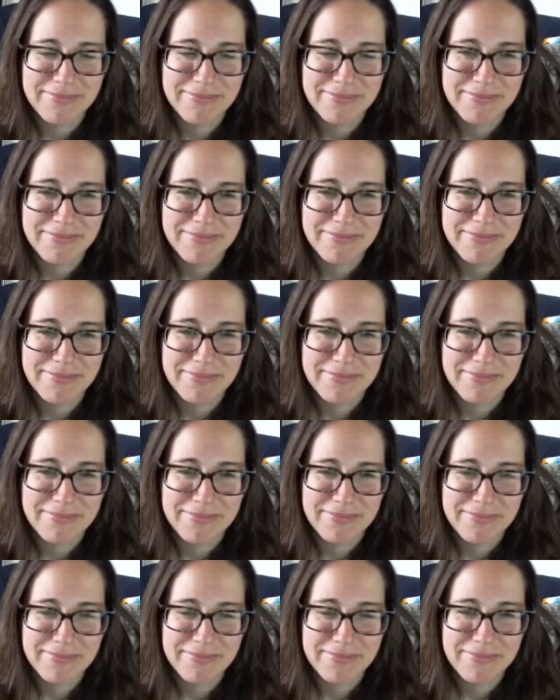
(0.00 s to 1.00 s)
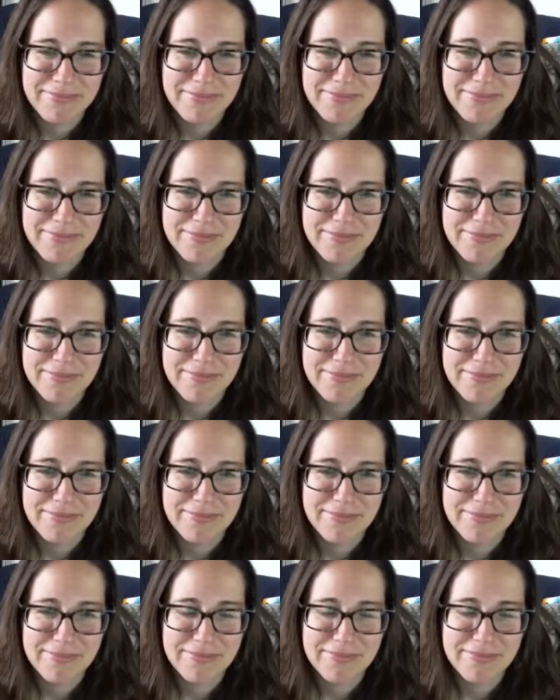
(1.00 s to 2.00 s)

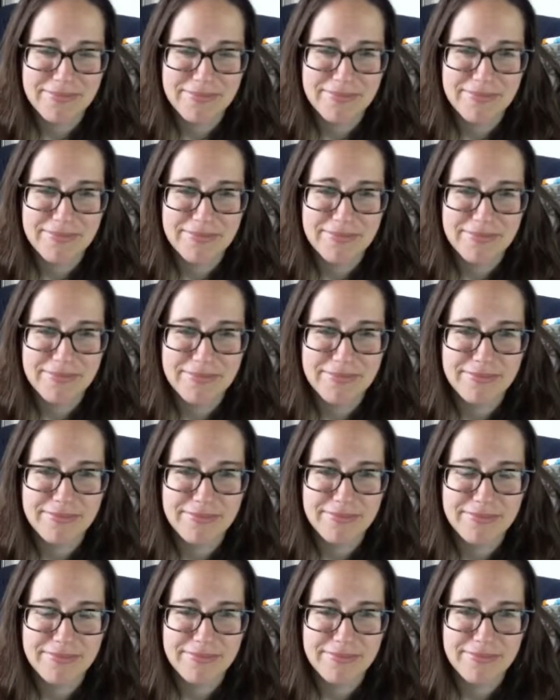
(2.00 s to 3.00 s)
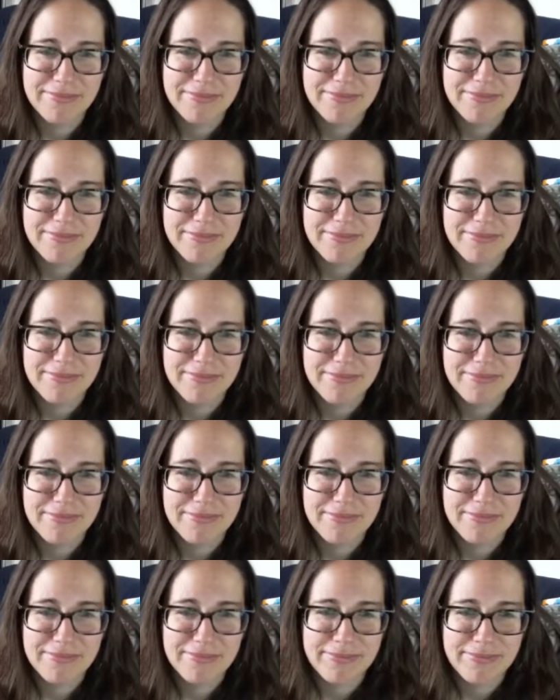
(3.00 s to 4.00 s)

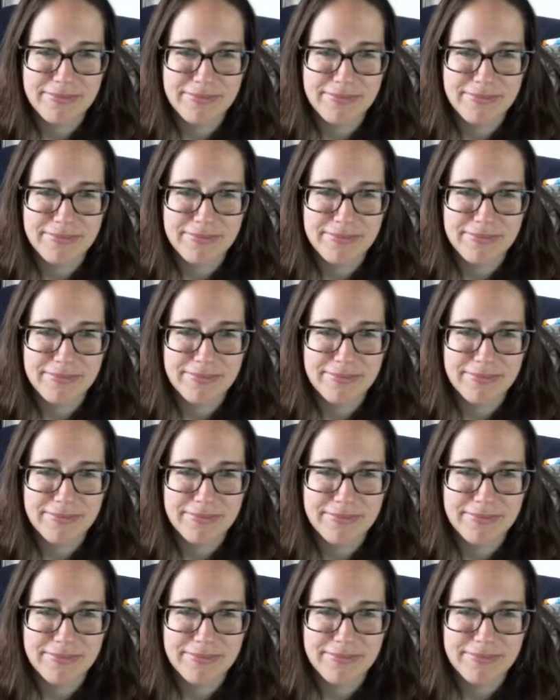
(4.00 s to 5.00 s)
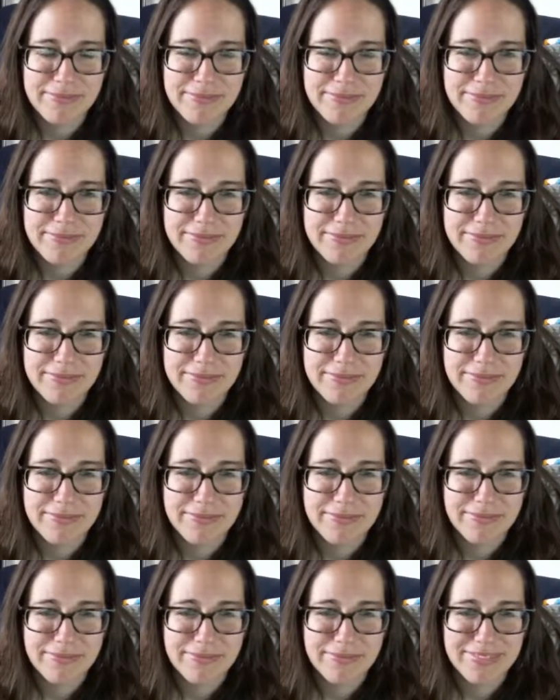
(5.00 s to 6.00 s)

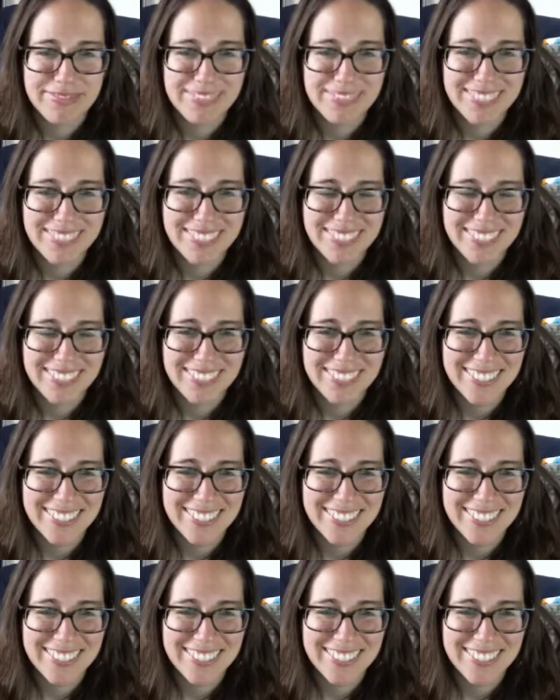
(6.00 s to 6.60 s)
No words are spoken by the person on screen.